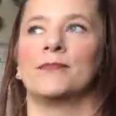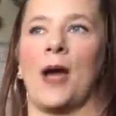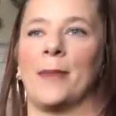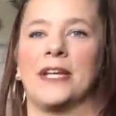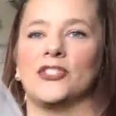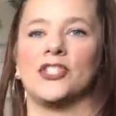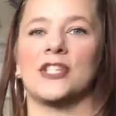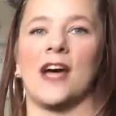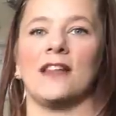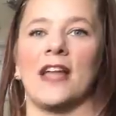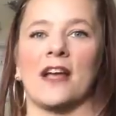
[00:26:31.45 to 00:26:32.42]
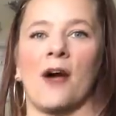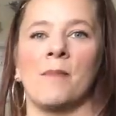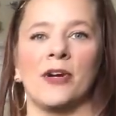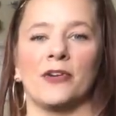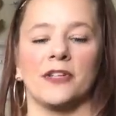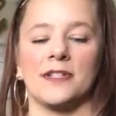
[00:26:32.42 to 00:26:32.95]
I mean, she's got like a
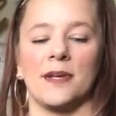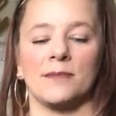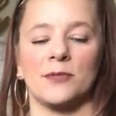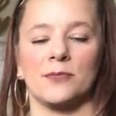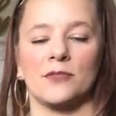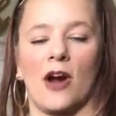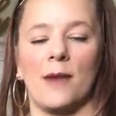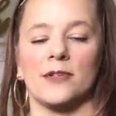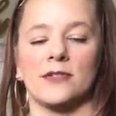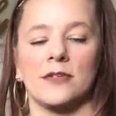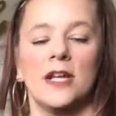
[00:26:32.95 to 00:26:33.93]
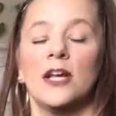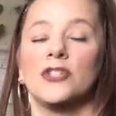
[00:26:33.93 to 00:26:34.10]
million something subscribers,